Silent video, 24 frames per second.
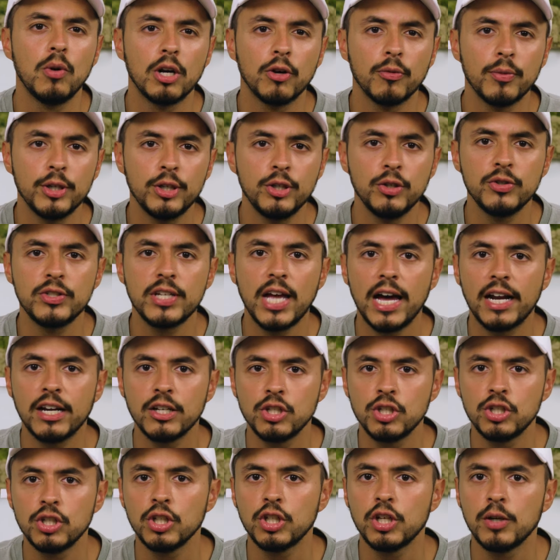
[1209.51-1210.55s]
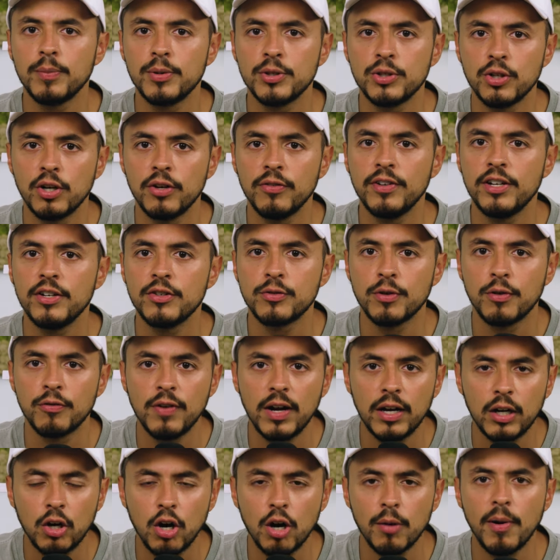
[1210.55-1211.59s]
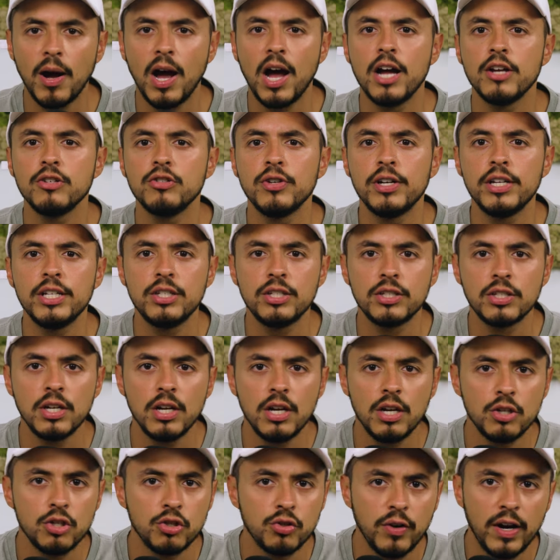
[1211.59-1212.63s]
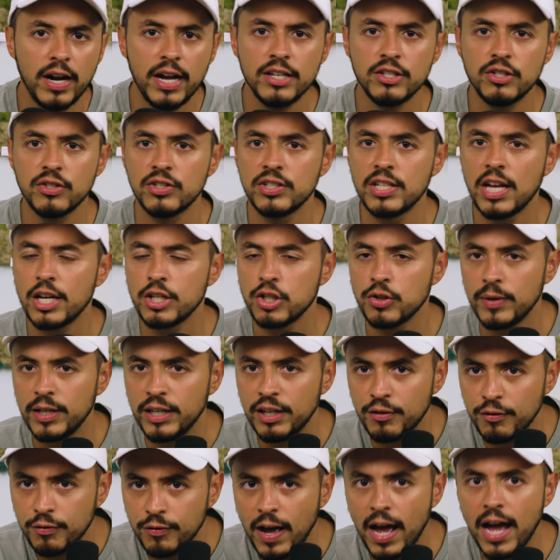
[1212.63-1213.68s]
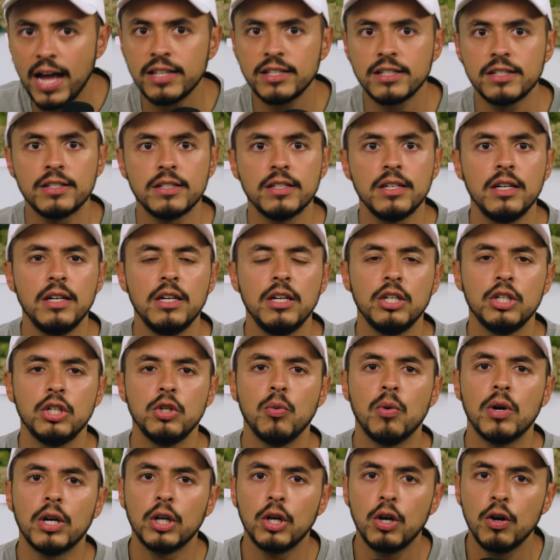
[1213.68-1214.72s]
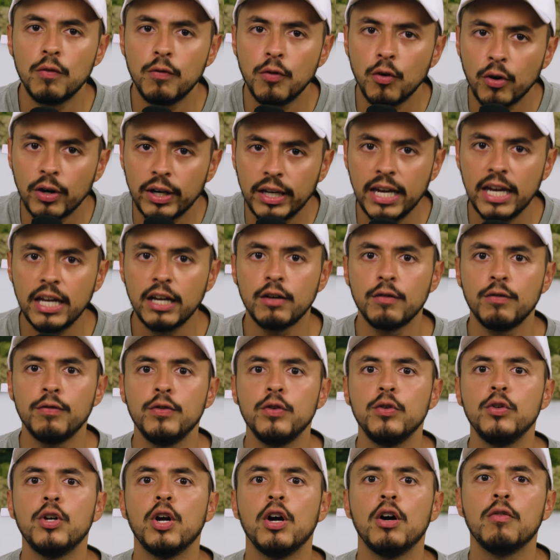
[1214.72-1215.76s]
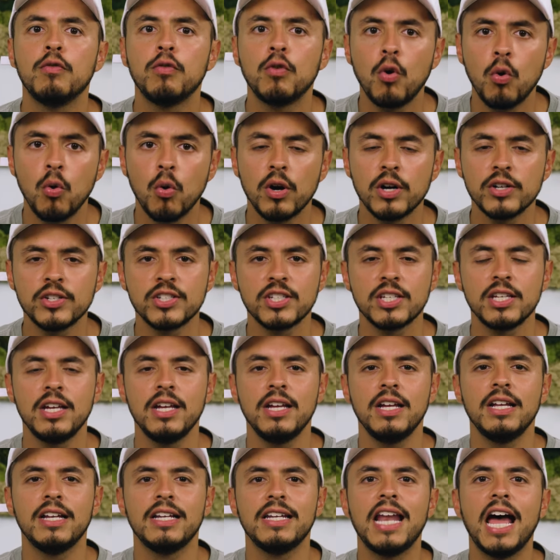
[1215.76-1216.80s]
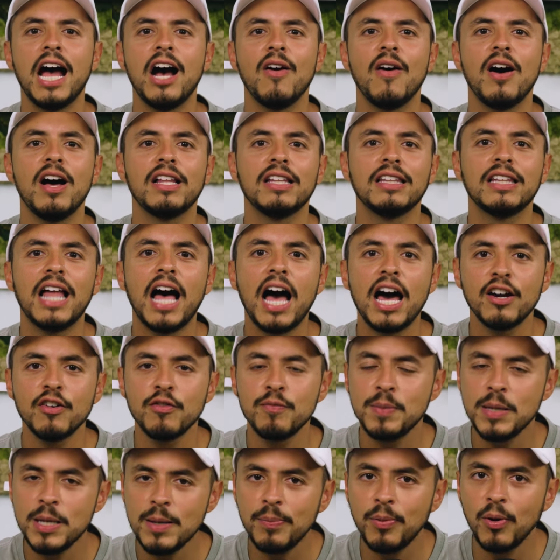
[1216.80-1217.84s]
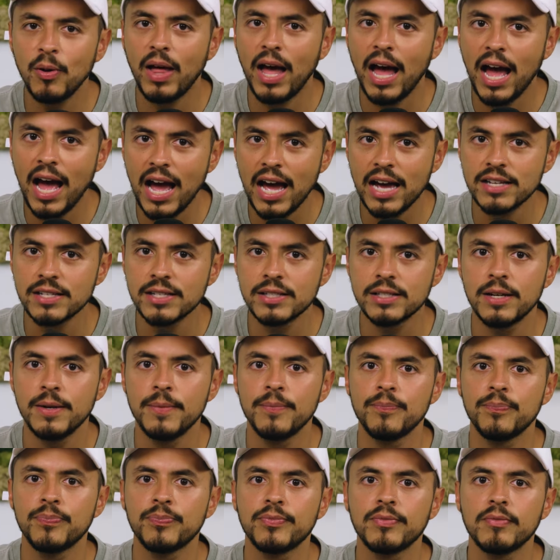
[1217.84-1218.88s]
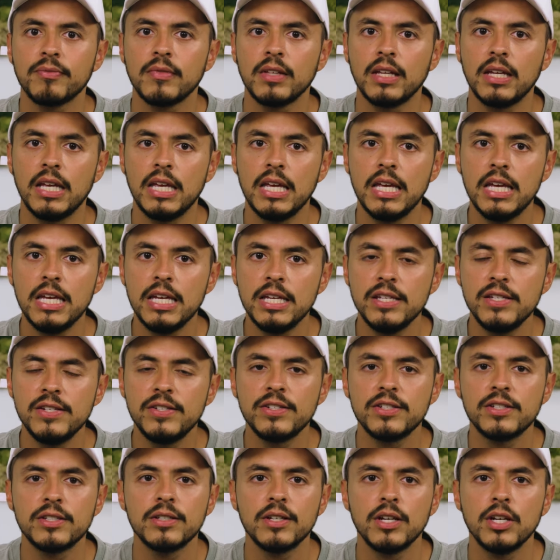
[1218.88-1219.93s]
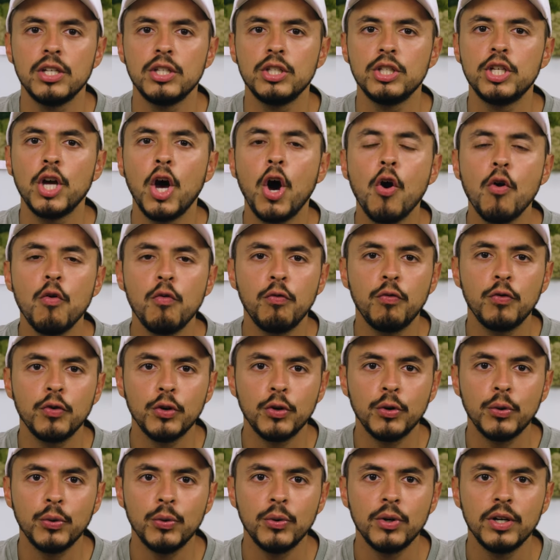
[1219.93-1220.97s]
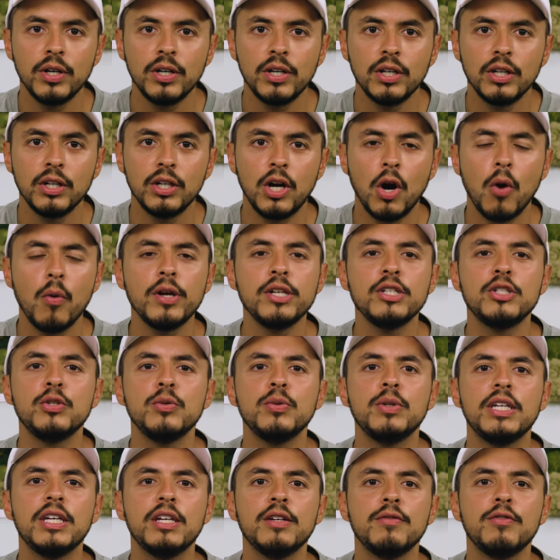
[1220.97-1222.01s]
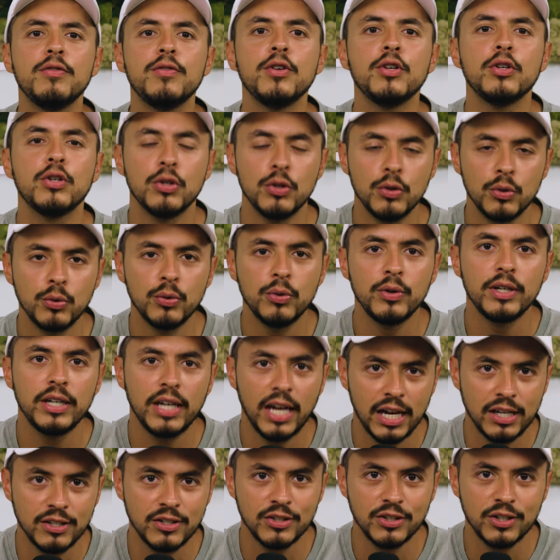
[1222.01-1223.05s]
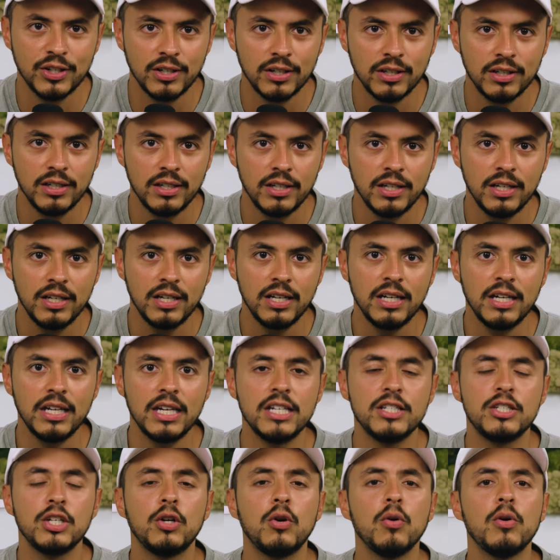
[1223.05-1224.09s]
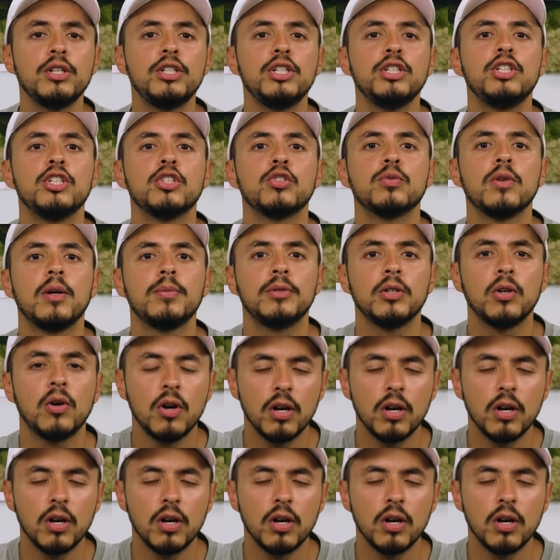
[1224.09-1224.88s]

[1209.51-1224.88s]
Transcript: want to reduce added sugar, preservatives, refined carbohydrates, trans or saturated fats. You want to go for organic food, of course. Now, a lot of people ask, is tofu going to give you cancer? Is it going to disrupt your